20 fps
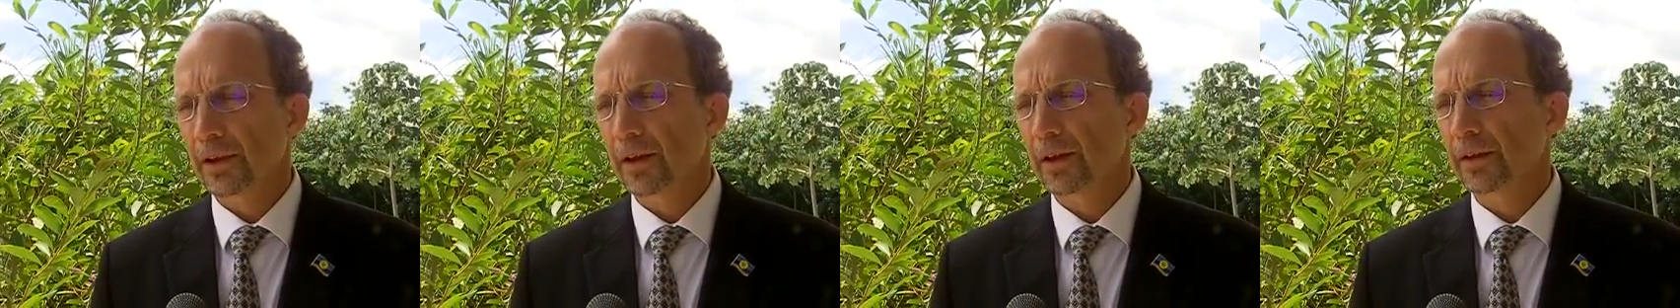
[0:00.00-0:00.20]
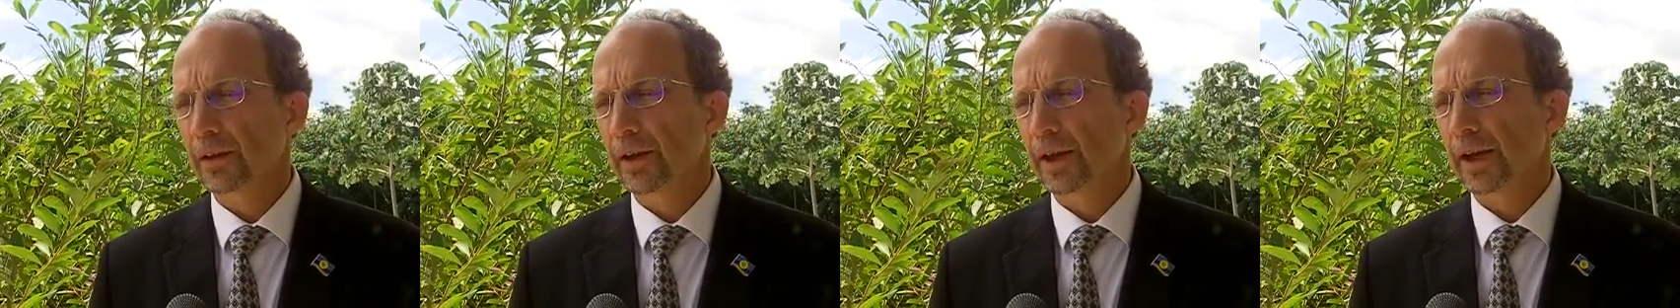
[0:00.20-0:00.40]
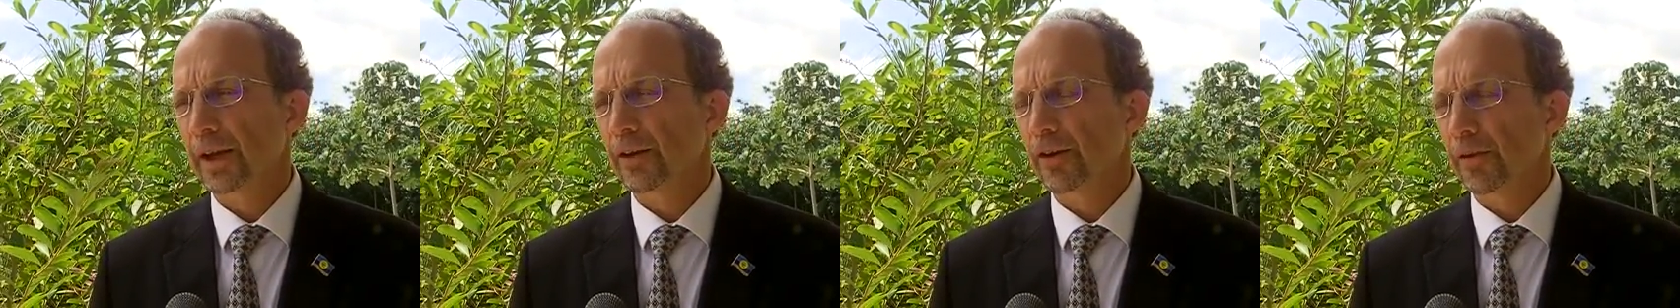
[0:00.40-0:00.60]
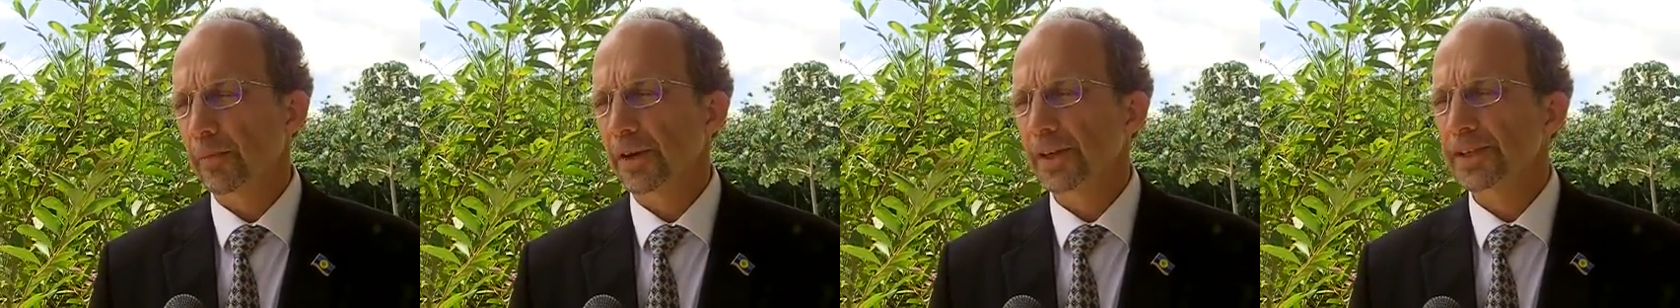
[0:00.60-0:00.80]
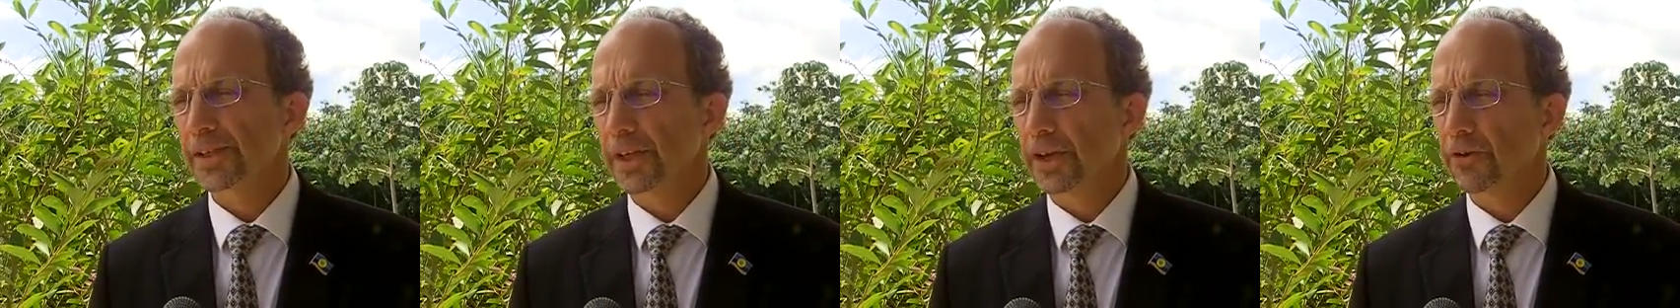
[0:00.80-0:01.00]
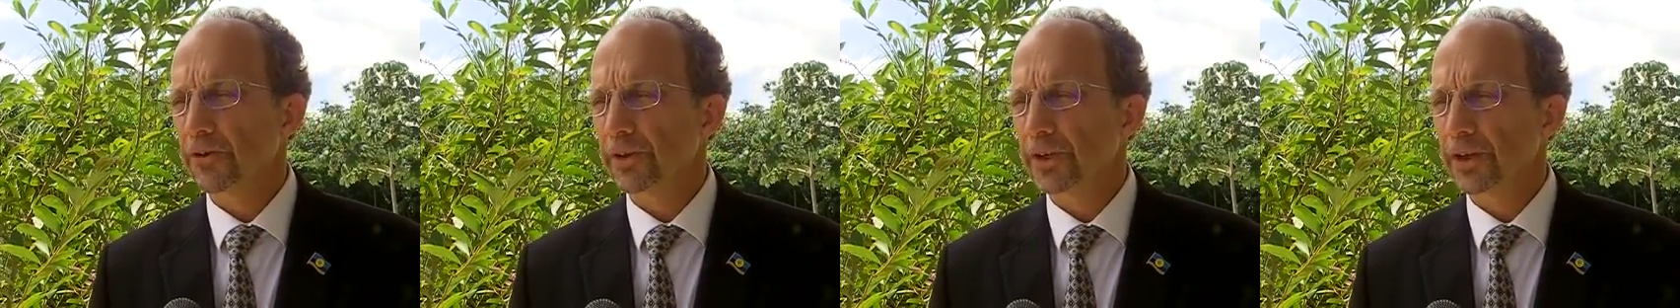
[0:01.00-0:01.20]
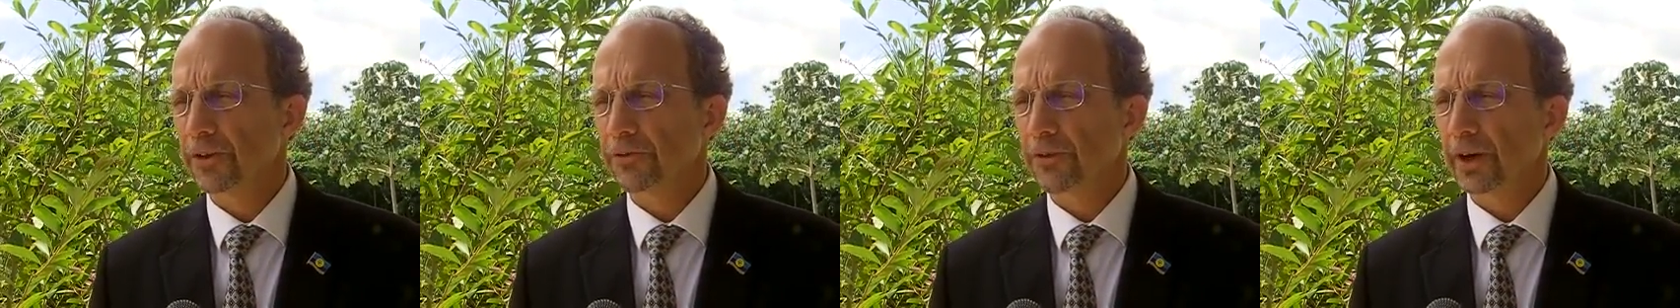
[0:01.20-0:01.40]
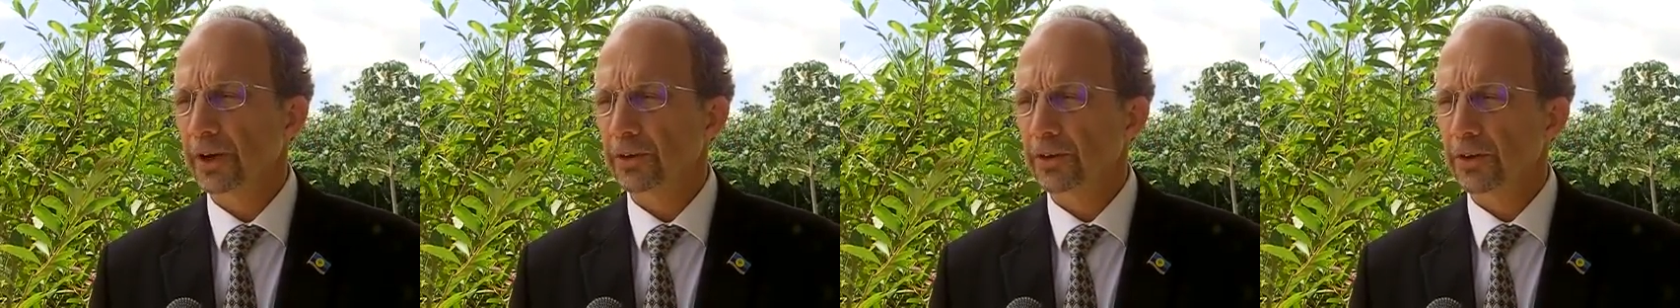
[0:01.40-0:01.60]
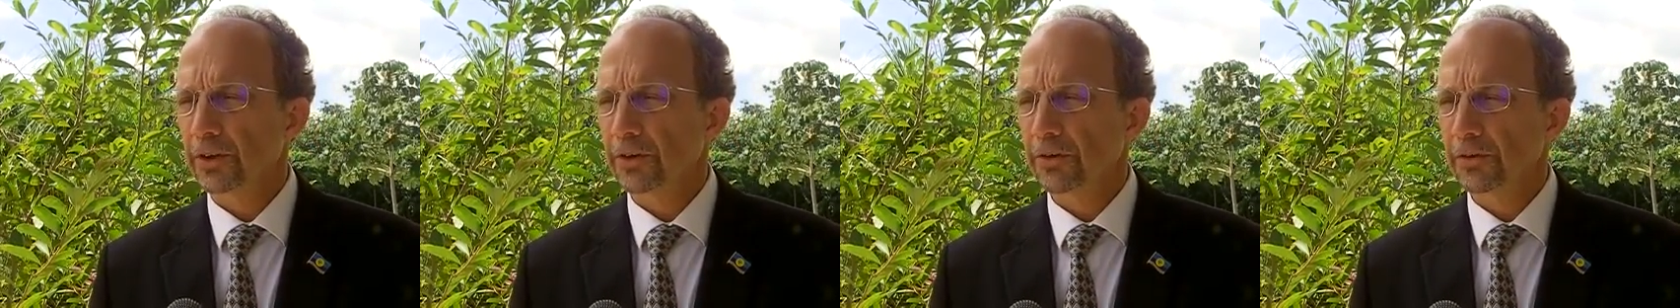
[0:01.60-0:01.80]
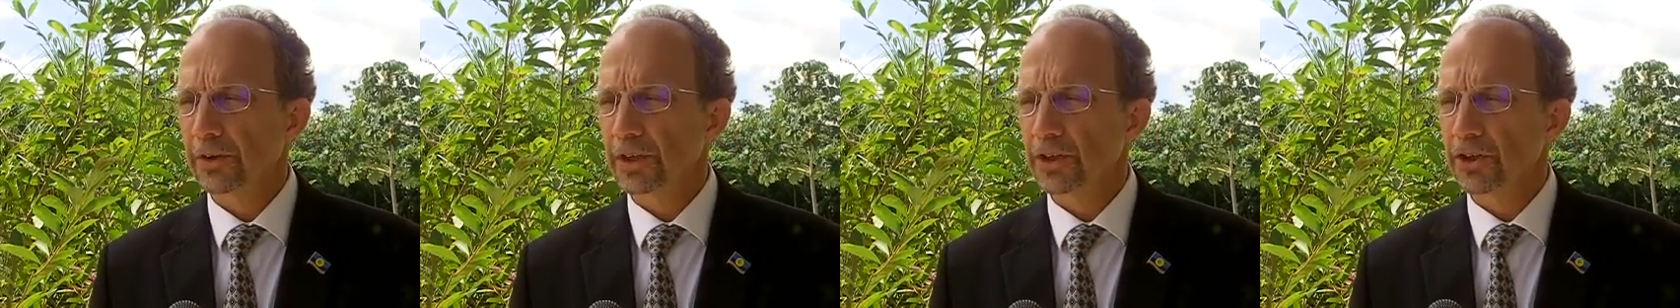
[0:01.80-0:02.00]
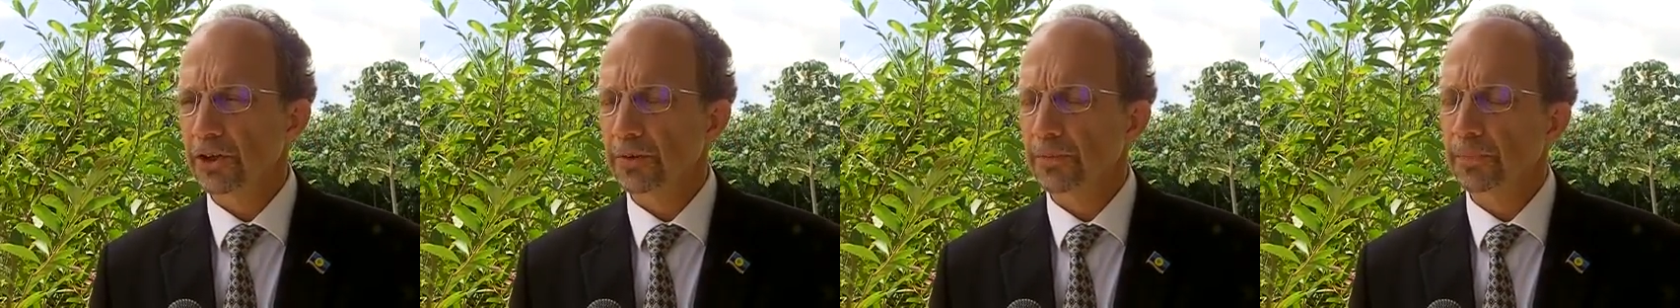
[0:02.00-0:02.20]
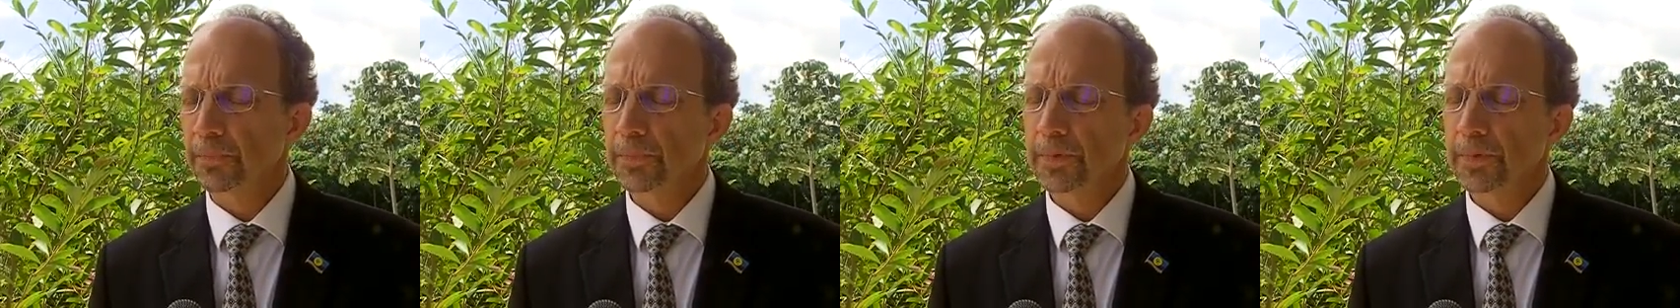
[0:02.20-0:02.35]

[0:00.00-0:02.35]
and economic security threat to the region.